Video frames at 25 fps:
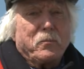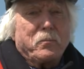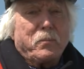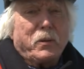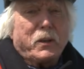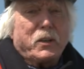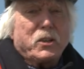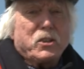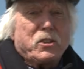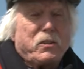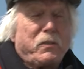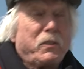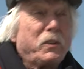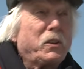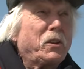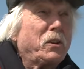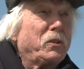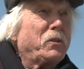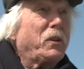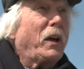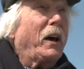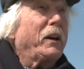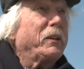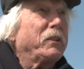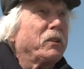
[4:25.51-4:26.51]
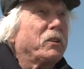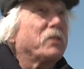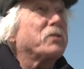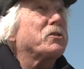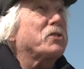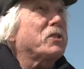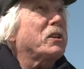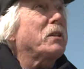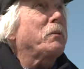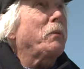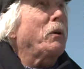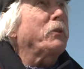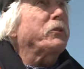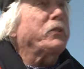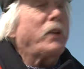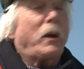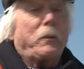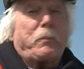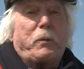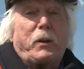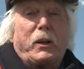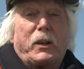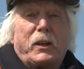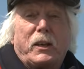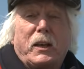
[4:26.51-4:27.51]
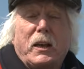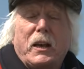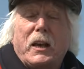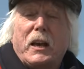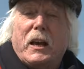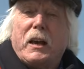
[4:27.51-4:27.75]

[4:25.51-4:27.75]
because if you do that you can see what's happening.